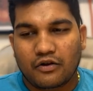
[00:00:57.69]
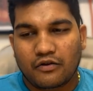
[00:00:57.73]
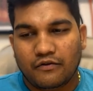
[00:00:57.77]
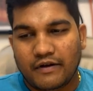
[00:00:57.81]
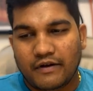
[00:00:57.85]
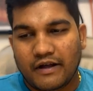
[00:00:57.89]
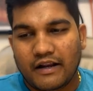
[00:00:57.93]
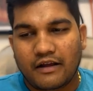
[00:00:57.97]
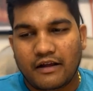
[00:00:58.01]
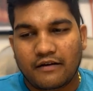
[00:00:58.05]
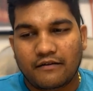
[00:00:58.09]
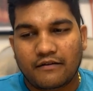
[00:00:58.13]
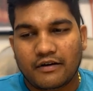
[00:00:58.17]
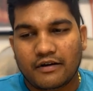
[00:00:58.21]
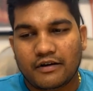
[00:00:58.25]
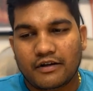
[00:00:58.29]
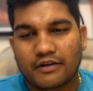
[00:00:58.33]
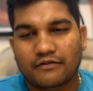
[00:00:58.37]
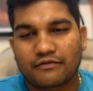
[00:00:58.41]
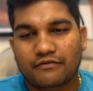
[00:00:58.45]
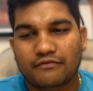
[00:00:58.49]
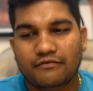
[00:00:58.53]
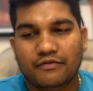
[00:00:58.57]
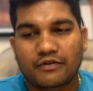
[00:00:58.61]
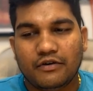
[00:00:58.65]
Wherever,
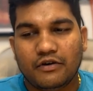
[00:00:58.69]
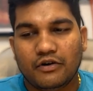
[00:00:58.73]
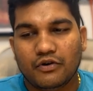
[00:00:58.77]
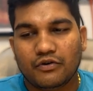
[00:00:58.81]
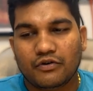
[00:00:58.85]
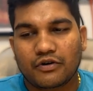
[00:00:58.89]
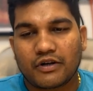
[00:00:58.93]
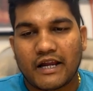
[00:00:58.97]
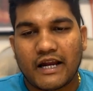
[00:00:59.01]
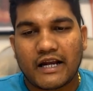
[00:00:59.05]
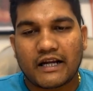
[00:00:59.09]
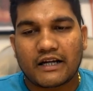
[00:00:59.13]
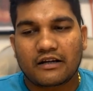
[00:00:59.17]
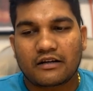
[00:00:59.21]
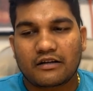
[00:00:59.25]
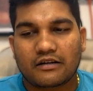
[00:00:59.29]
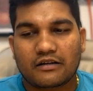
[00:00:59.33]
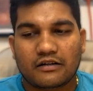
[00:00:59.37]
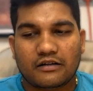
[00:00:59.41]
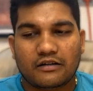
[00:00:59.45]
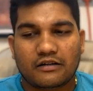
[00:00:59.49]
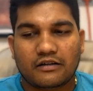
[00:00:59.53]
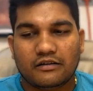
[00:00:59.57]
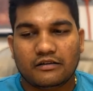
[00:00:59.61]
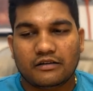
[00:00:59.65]
if we look at
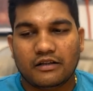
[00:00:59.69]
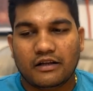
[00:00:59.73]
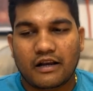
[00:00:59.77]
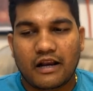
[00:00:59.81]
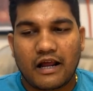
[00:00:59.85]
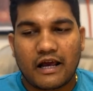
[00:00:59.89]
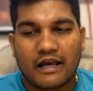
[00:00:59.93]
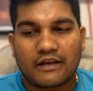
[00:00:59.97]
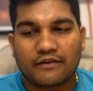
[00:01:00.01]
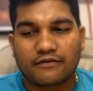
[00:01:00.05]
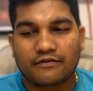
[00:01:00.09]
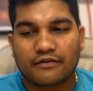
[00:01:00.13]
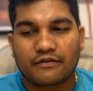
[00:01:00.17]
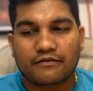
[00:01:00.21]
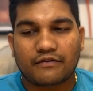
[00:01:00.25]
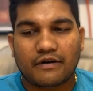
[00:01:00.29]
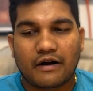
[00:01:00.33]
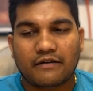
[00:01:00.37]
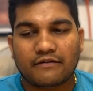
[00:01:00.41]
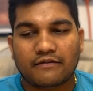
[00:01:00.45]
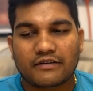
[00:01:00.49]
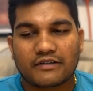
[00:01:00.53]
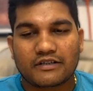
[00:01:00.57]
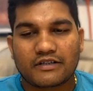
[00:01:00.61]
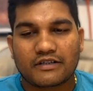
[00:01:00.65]
the life of
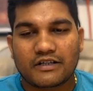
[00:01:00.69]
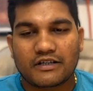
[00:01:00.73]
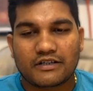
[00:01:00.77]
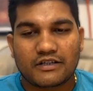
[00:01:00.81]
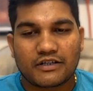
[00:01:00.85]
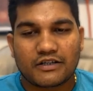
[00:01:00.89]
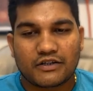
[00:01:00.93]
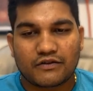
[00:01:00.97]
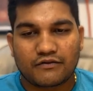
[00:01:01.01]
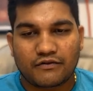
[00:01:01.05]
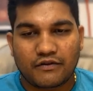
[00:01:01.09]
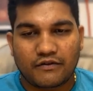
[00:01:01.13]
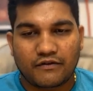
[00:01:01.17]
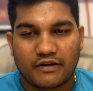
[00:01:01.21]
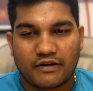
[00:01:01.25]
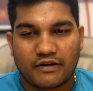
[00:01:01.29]
our sages, we